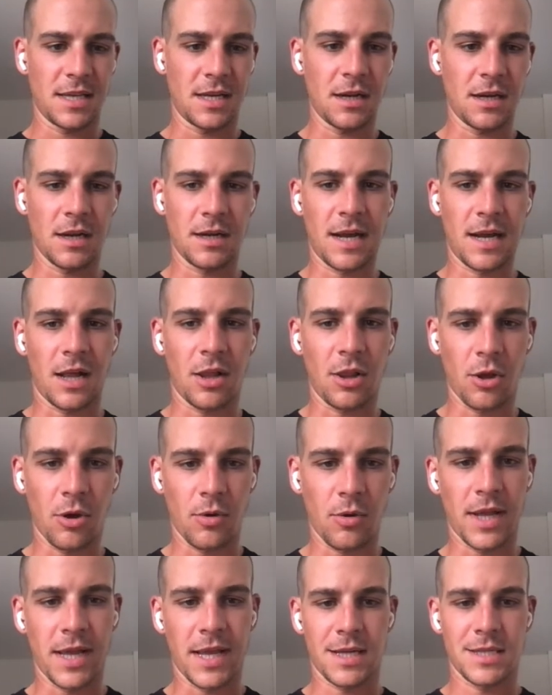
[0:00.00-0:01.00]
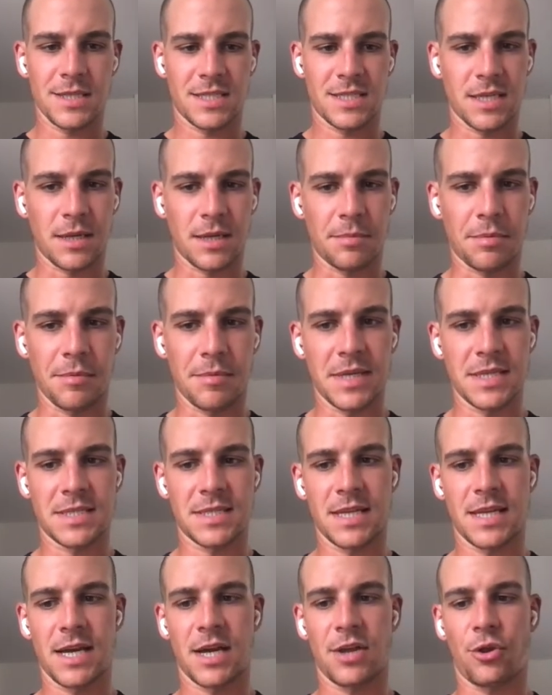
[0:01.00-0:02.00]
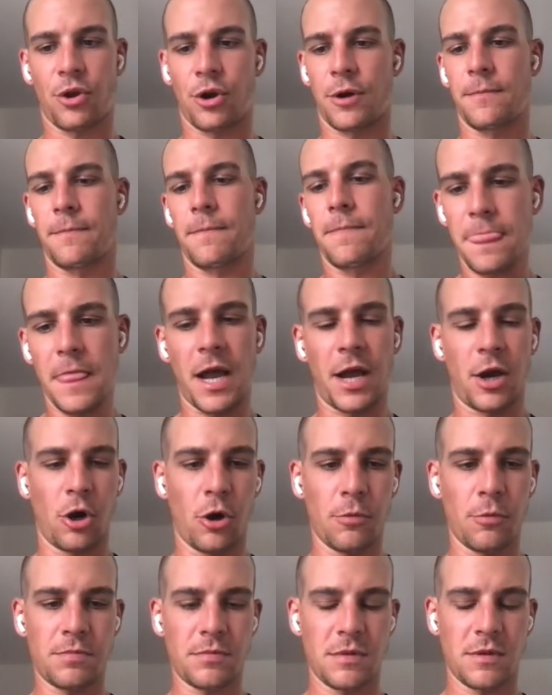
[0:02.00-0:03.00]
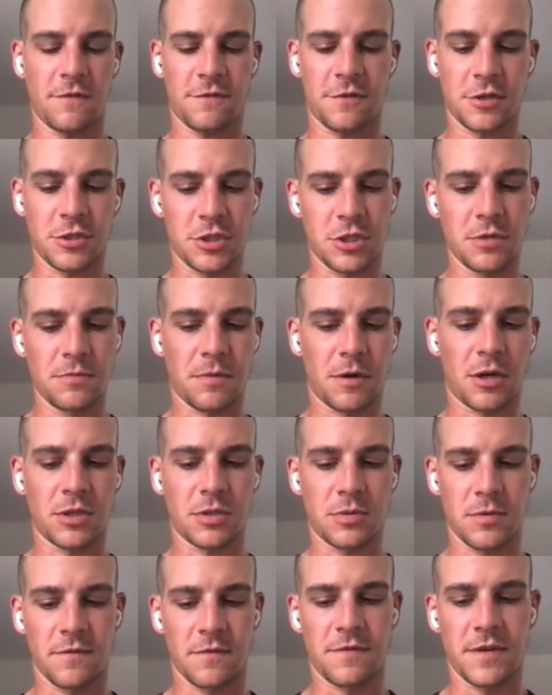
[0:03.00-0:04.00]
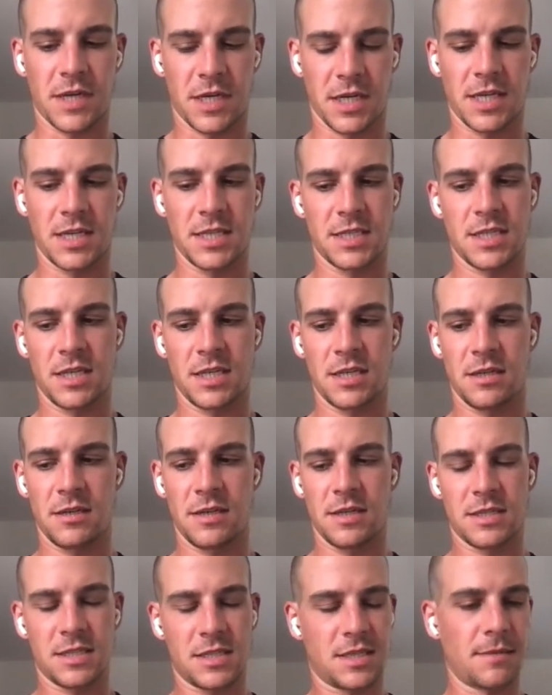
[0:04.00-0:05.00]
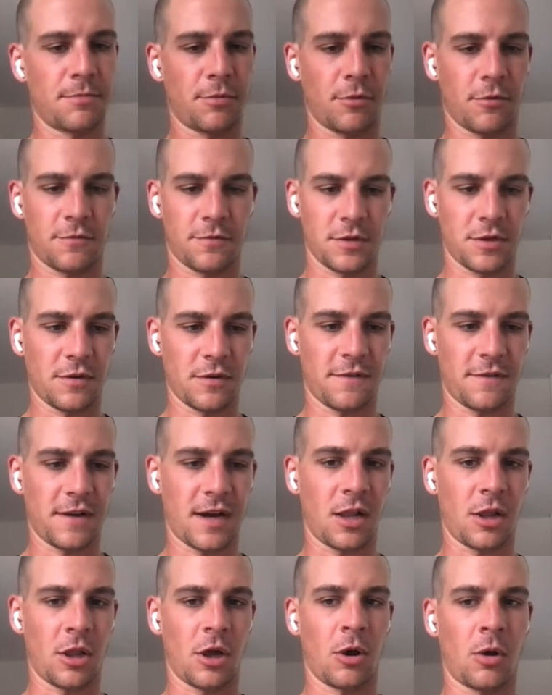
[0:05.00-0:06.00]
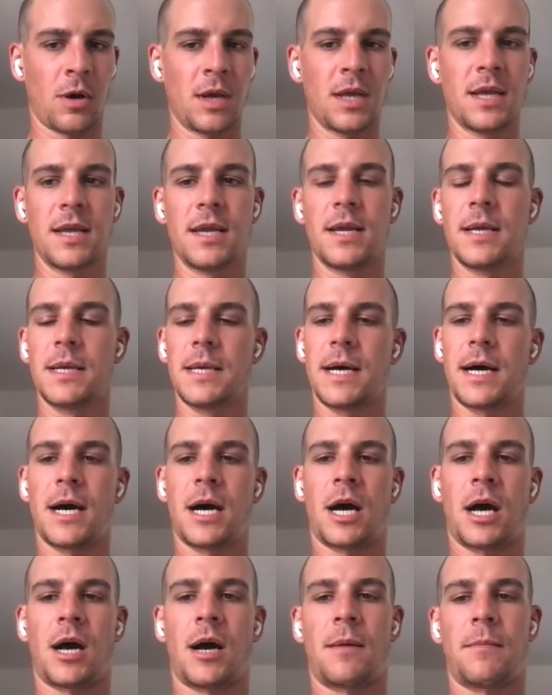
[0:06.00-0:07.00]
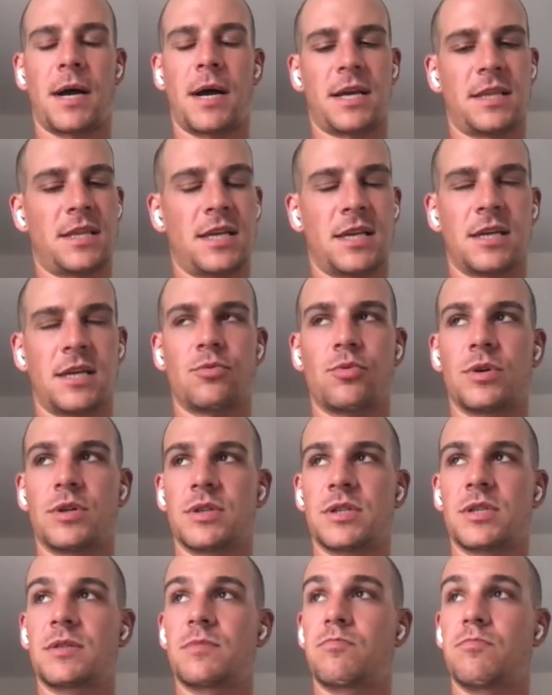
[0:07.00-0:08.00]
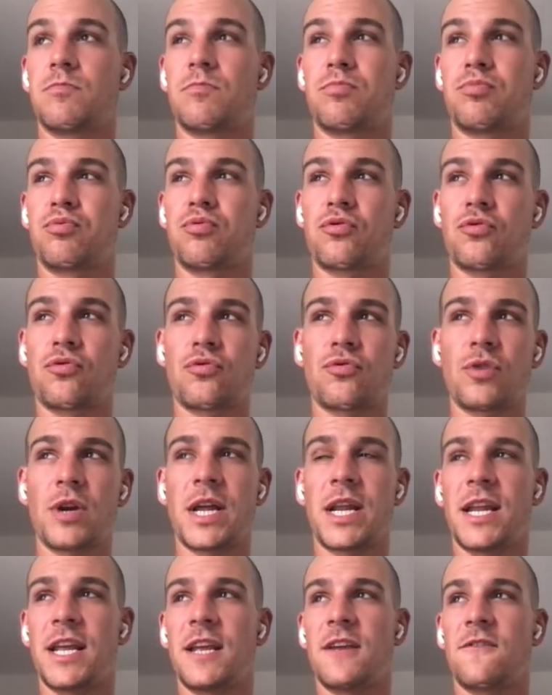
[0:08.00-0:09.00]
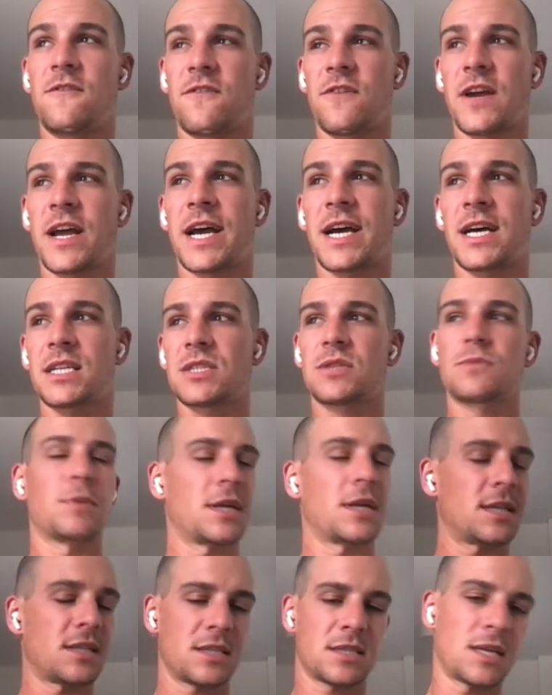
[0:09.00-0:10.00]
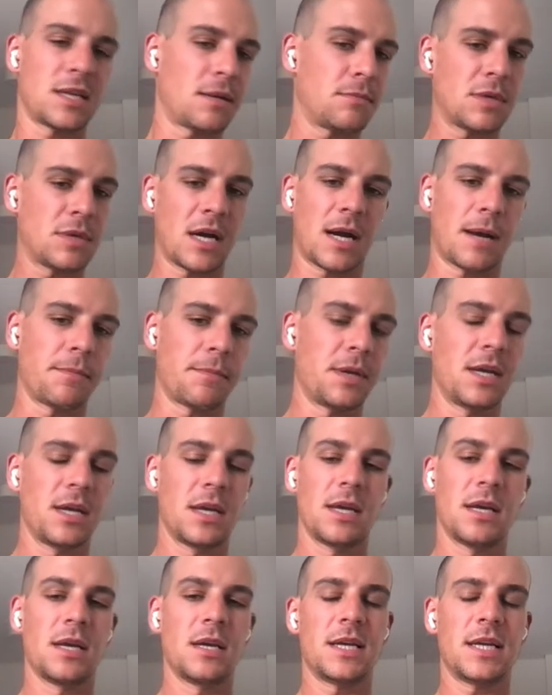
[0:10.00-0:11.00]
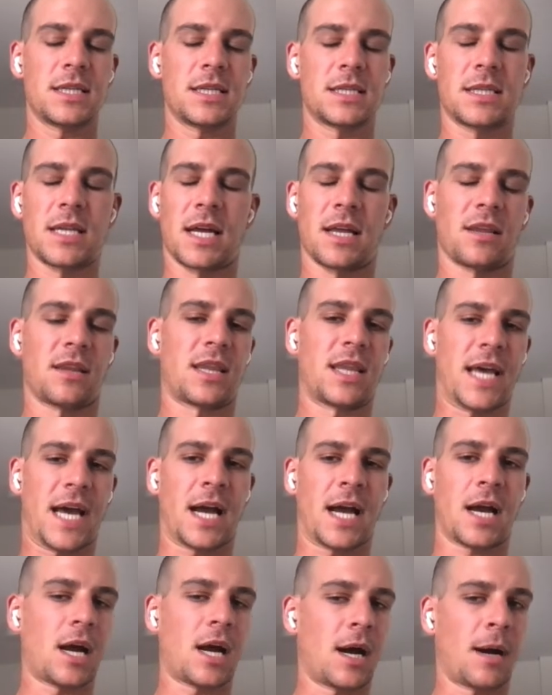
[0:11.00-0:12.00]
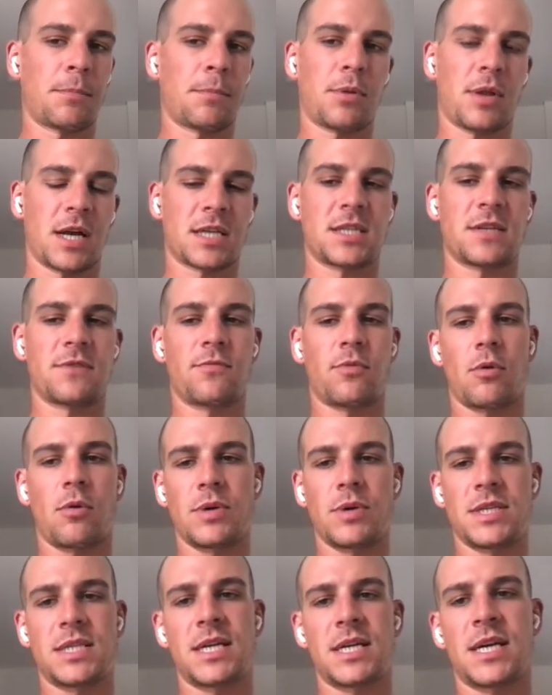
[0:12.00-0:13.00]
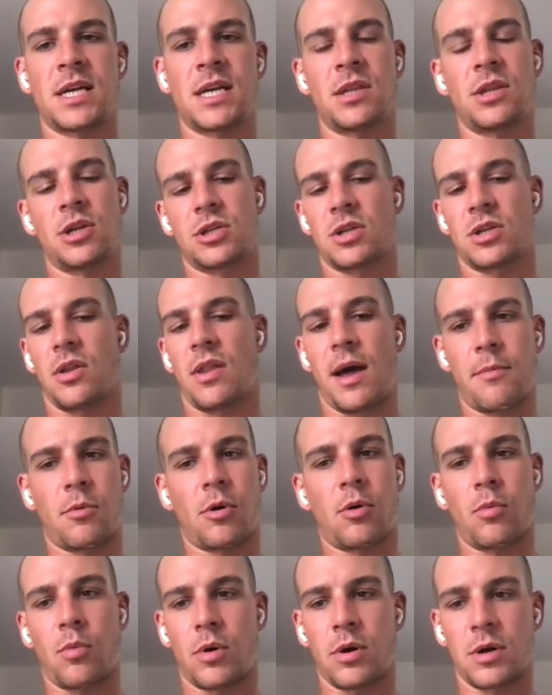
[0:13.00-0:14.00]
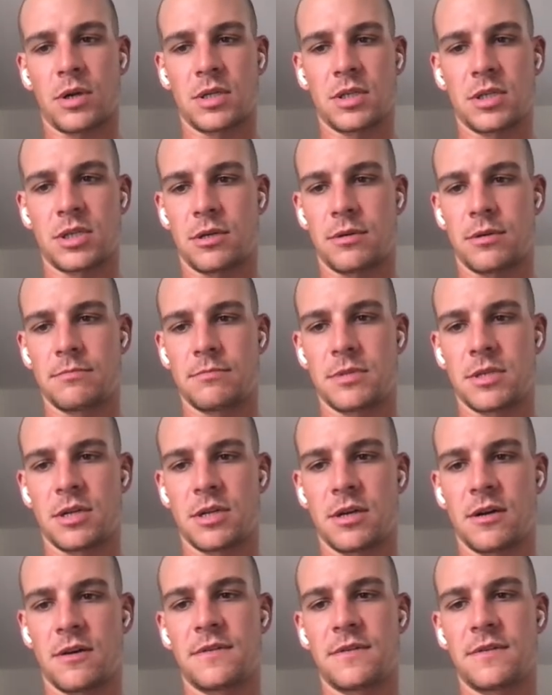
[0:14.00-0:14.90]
Adalo and Supabase together. I hope the first two parts were very easy and simple for you to follow. I think it was pretty fast, but at the same time, it's not that complex of what we did. There's a lot more work in terms of,